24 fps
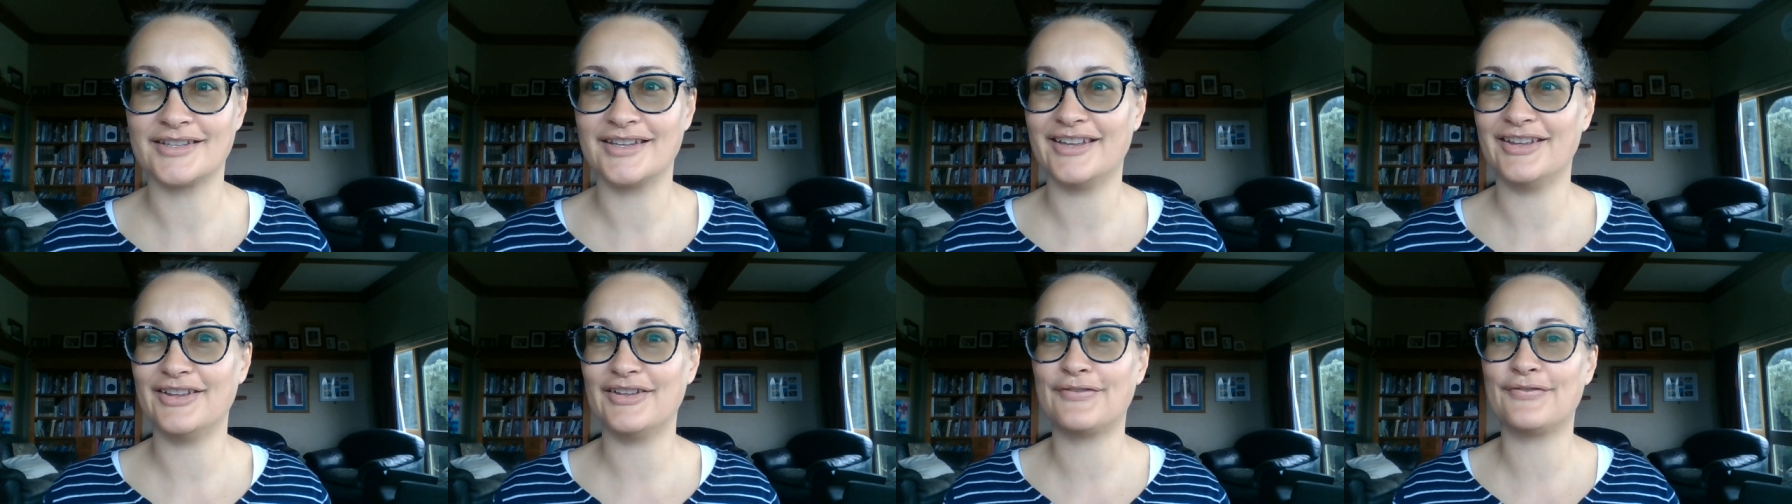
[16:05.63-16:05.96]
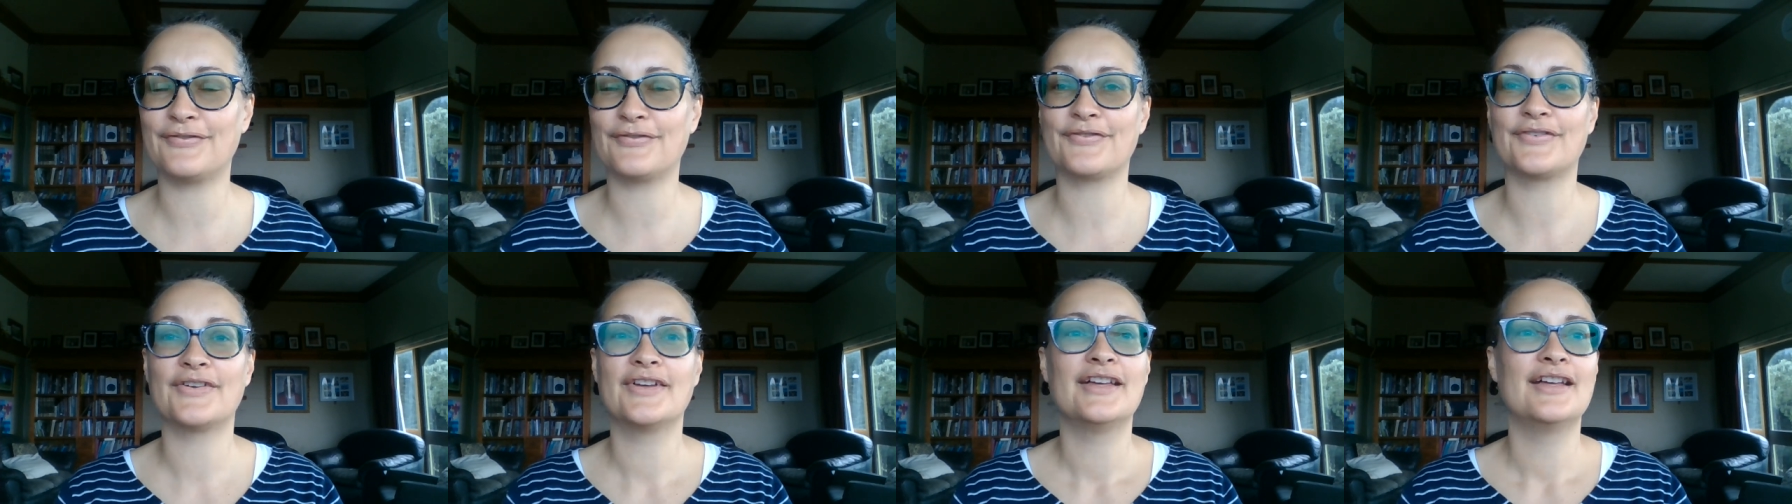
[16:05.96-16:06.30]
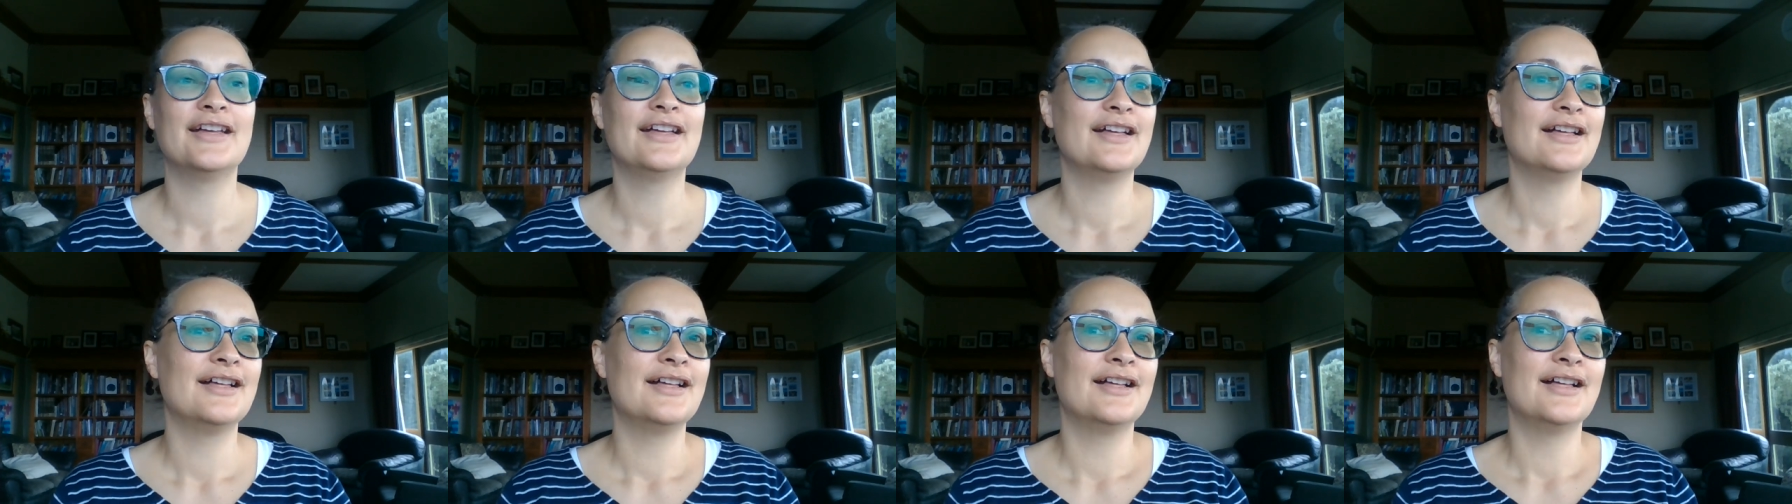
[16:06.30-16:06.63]
if
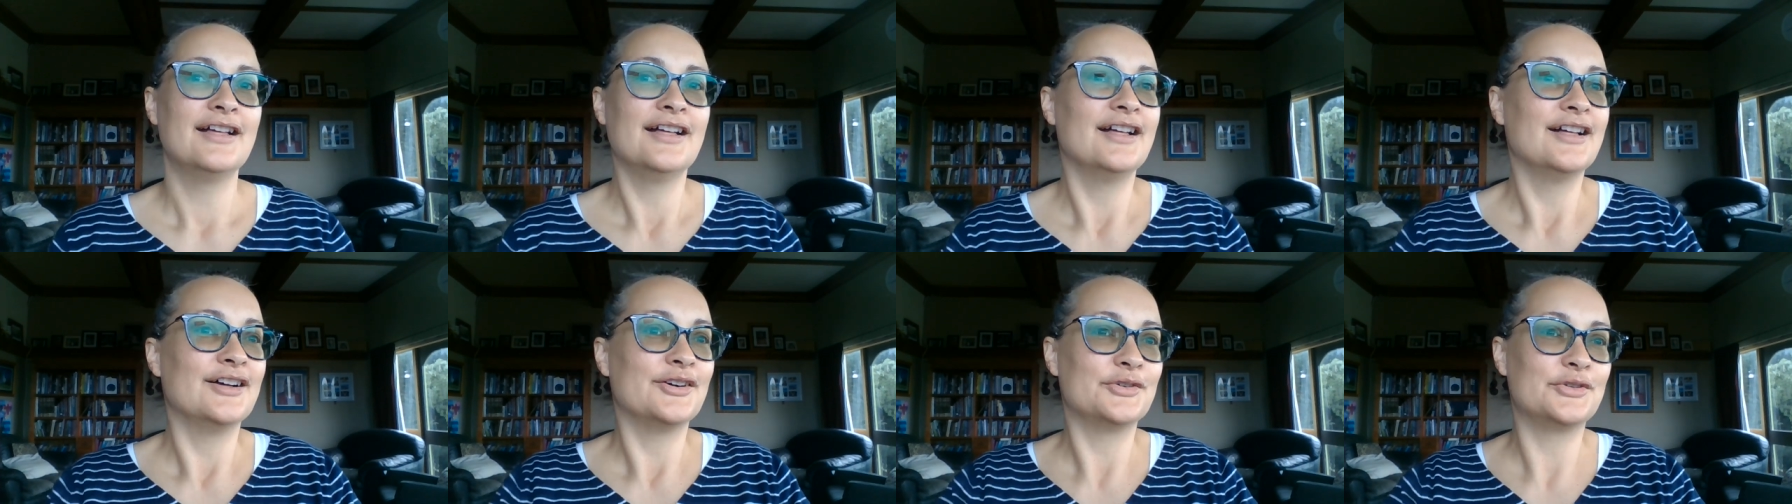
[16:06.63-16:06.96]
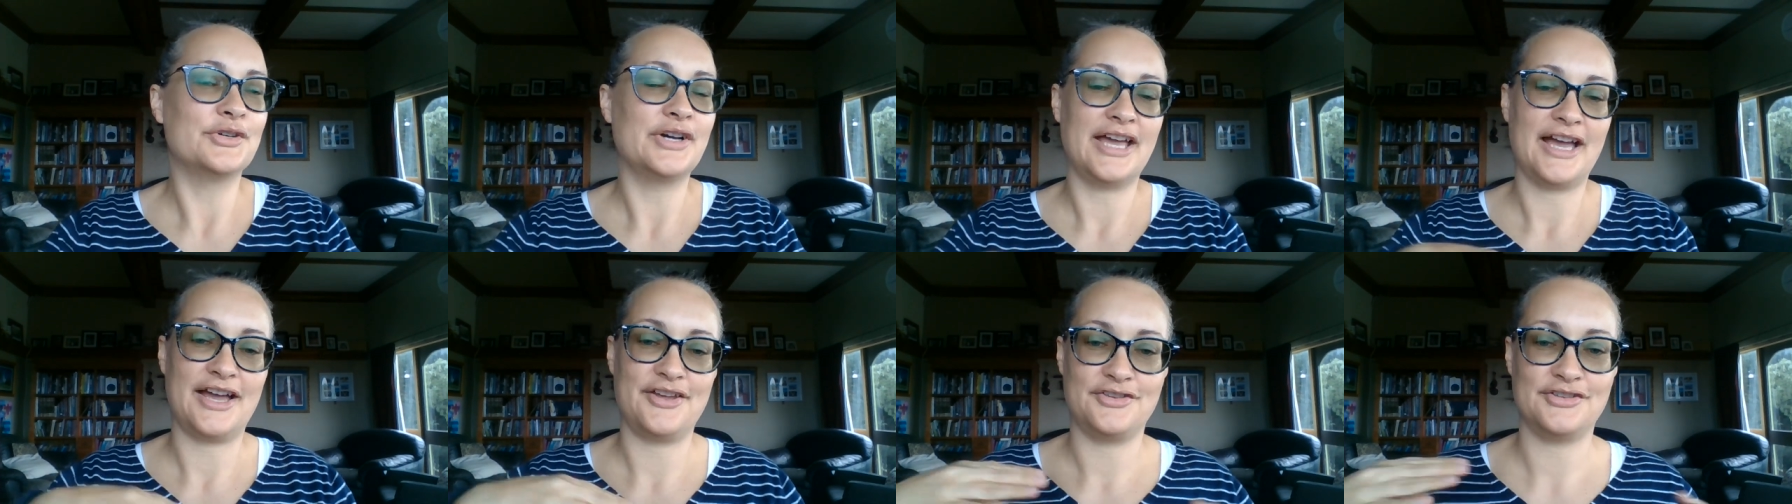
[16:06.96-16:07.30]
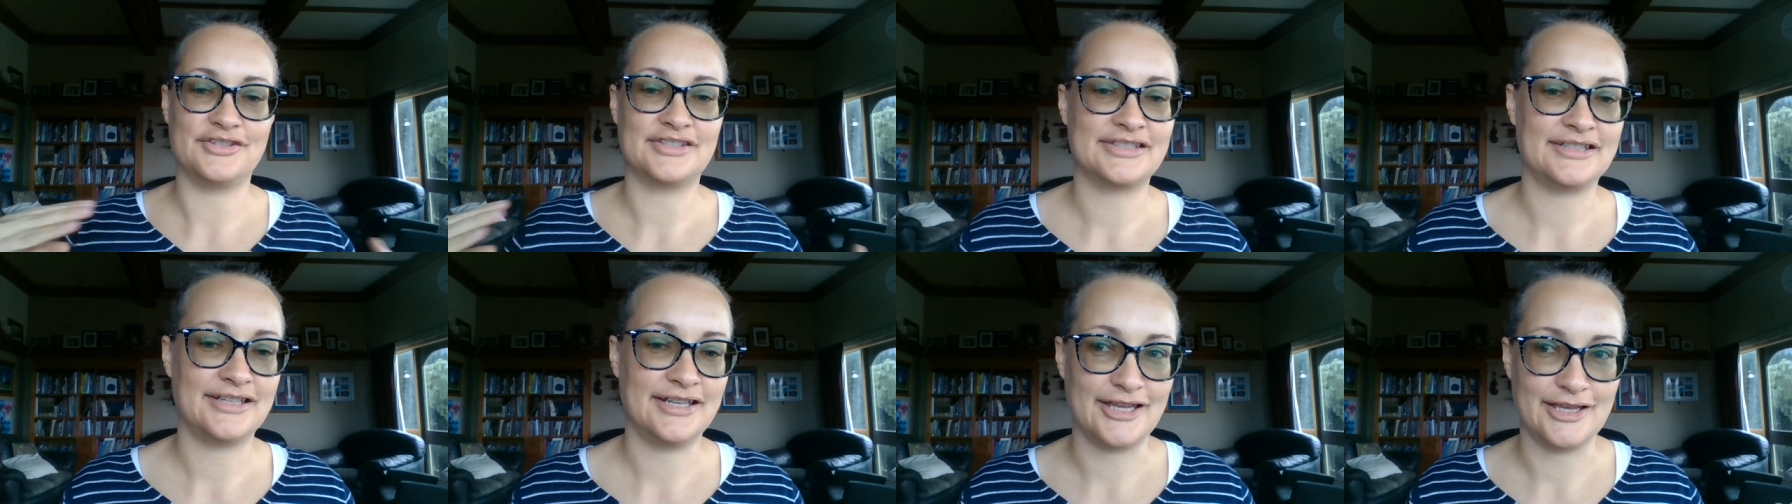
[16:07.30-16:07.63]
or how you
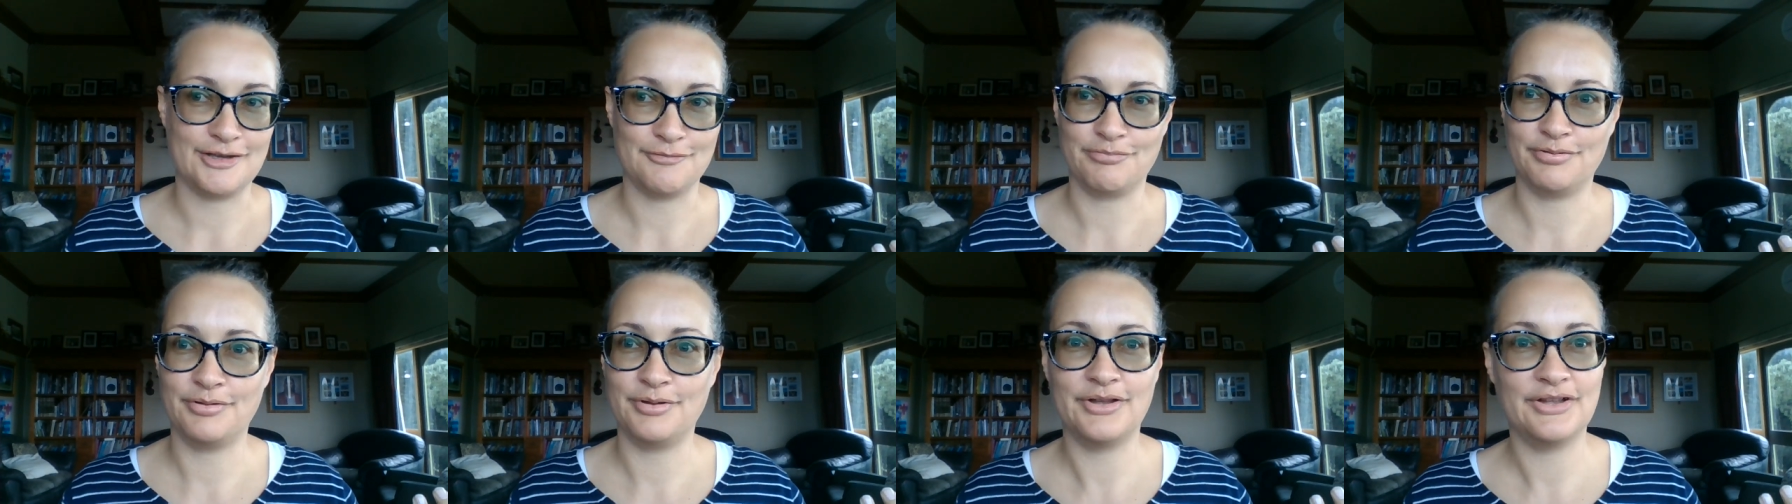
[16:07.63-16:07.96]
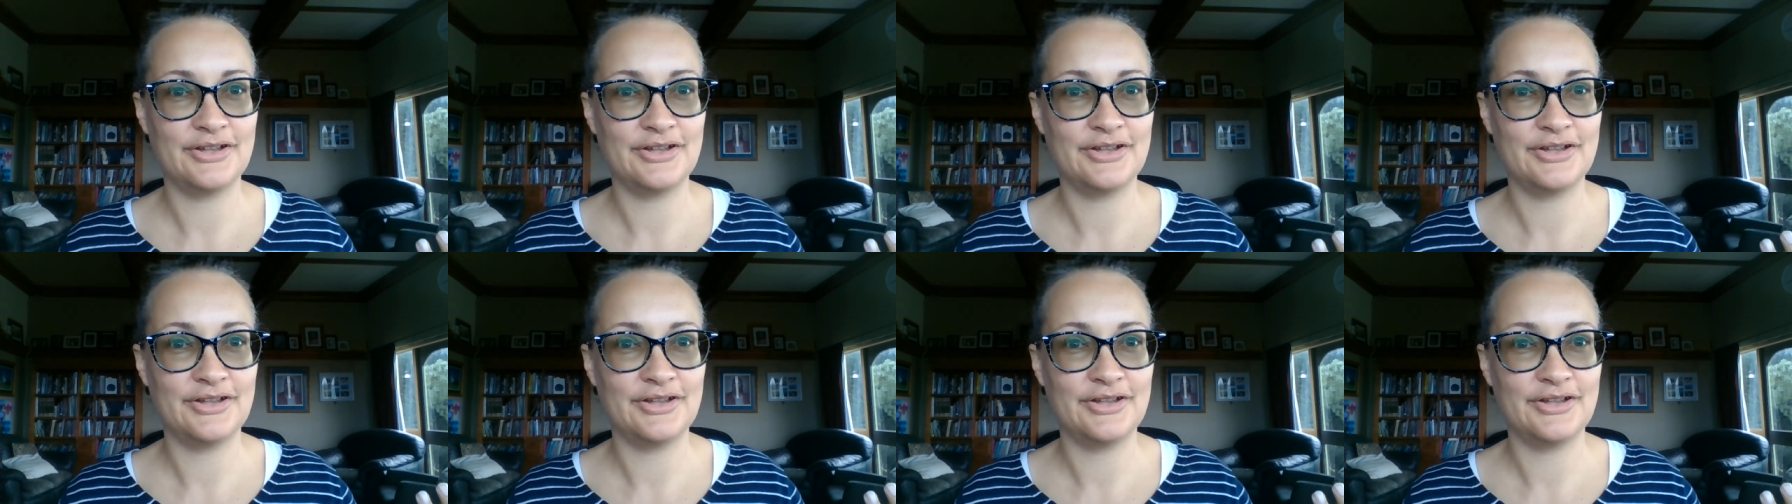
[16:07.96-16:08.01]
sleep.